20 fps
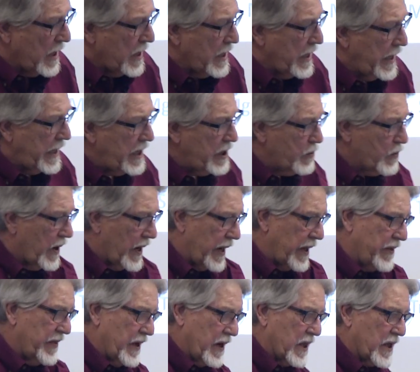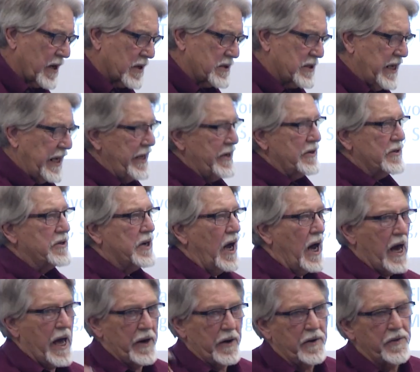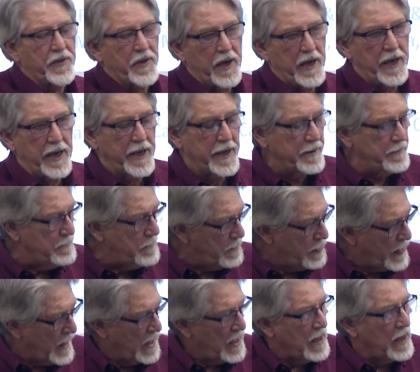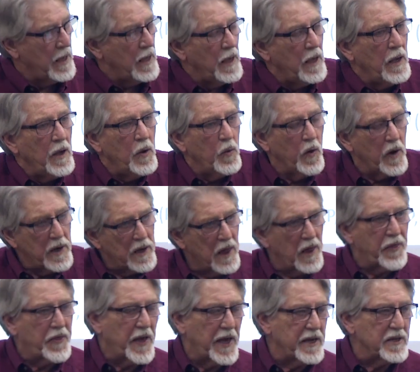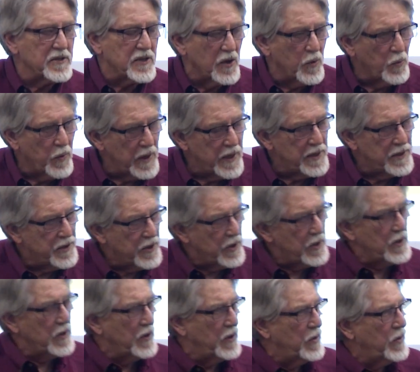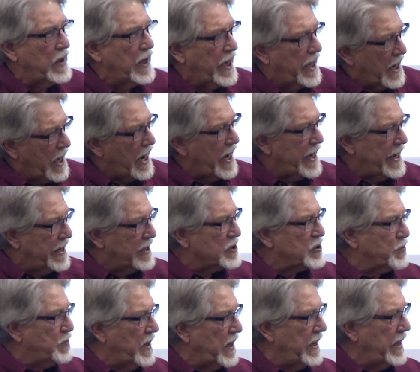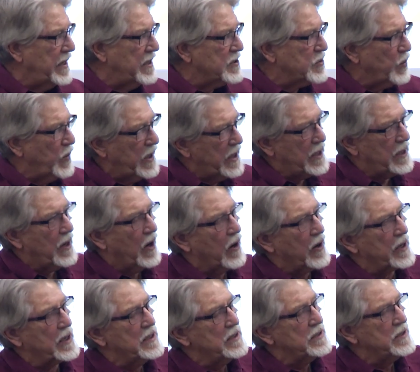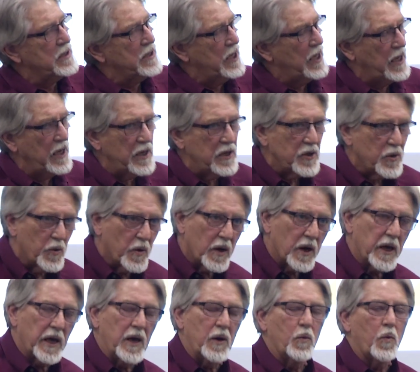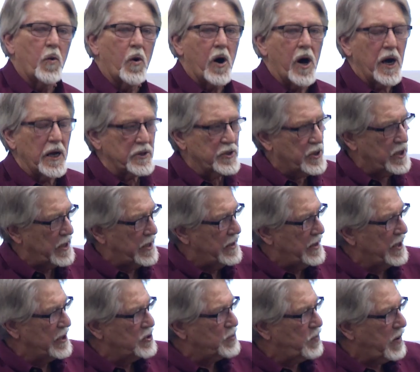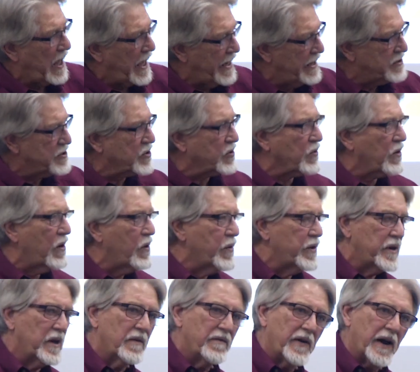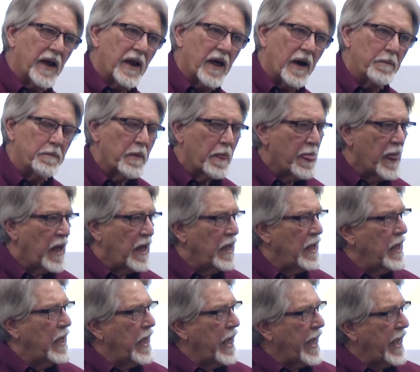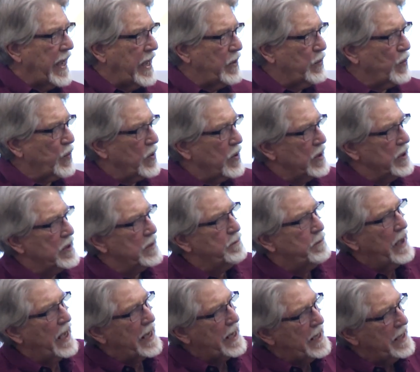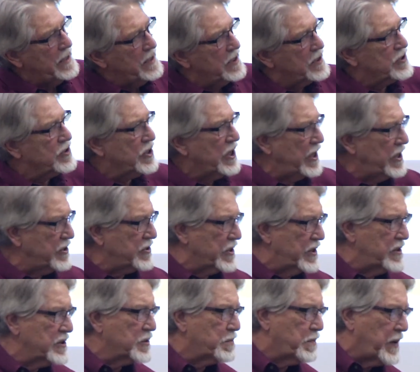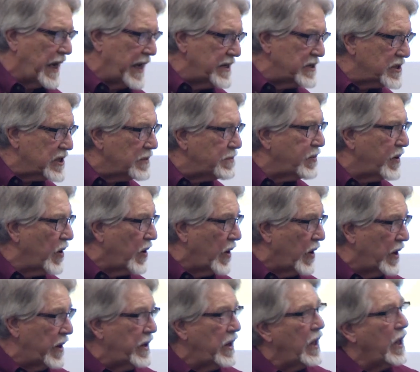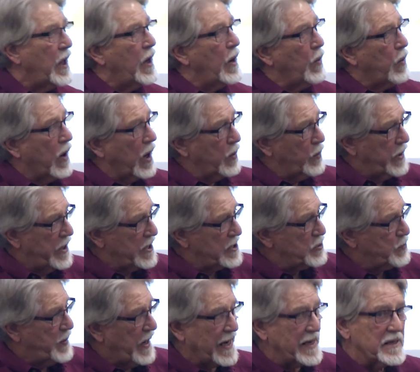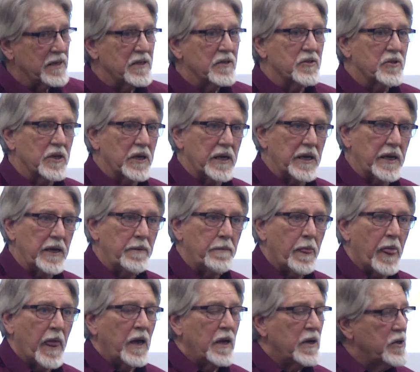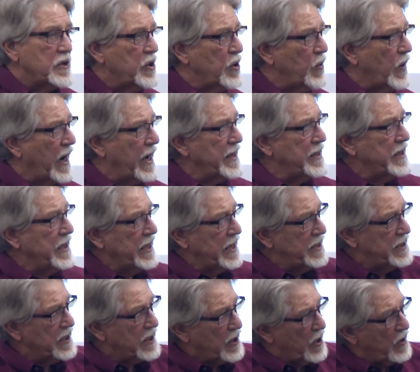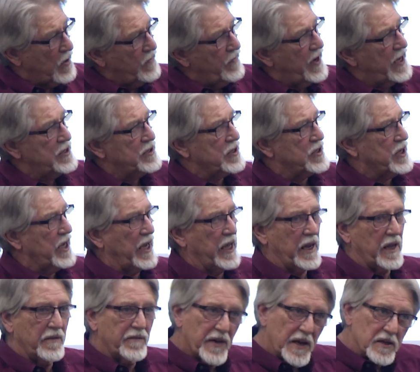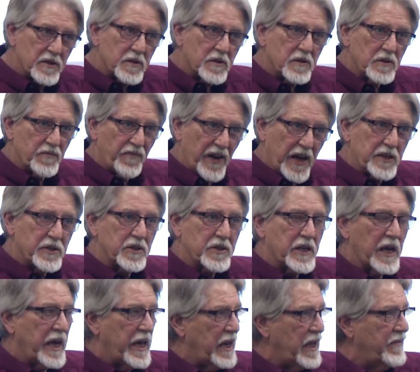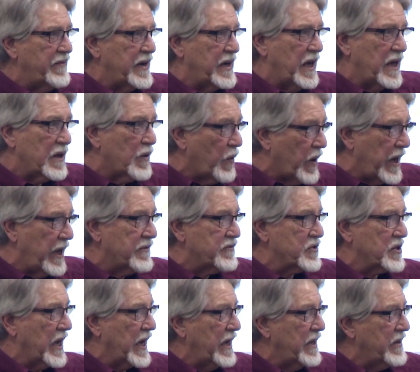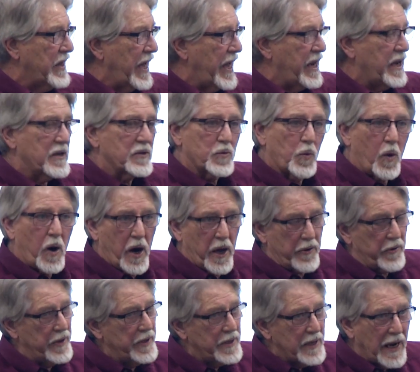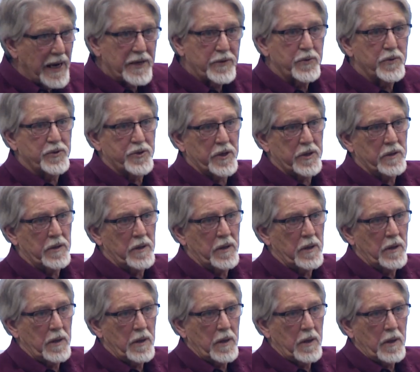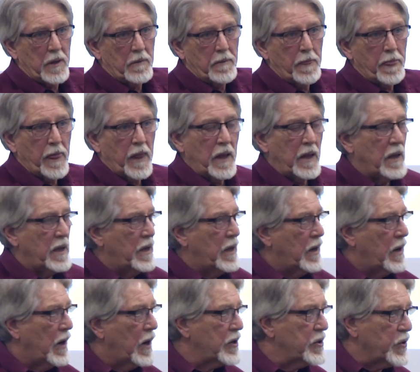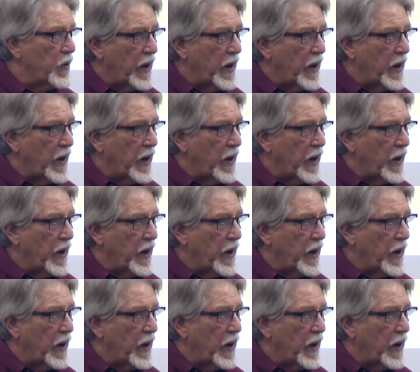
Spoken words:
anyway, the little teeter-totter thing, one of the things that we do at ISP is we are continually watching these plants grow and develop, and we're making decisions based upon what we expect to see. Do I need to go vegetative? This vegetative, another way of saying that is water and nitrogen. Or do